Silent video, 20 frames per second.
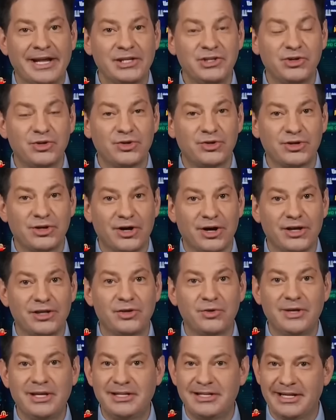hand, you could
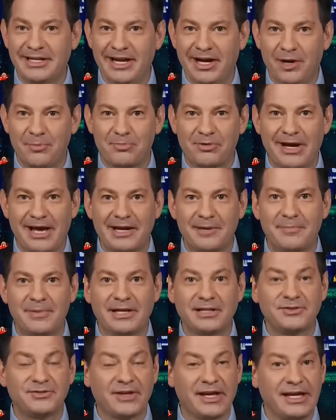argue he did help Brad a
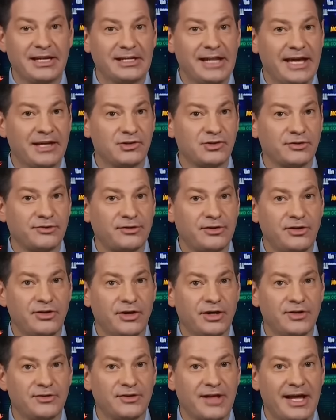bit, saying national
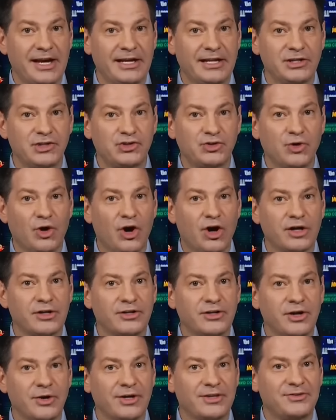security is not an issue. Hard
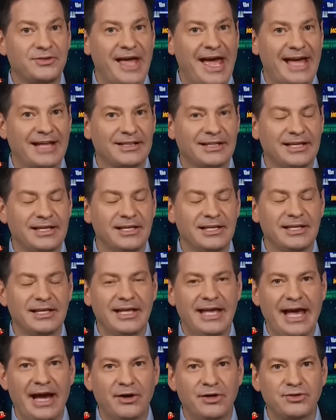to know exactly
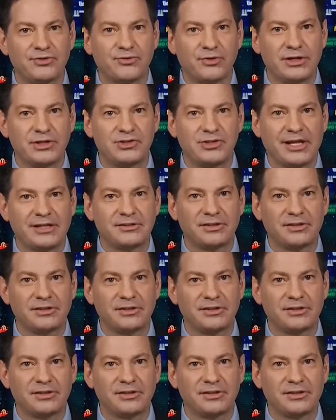how he's reached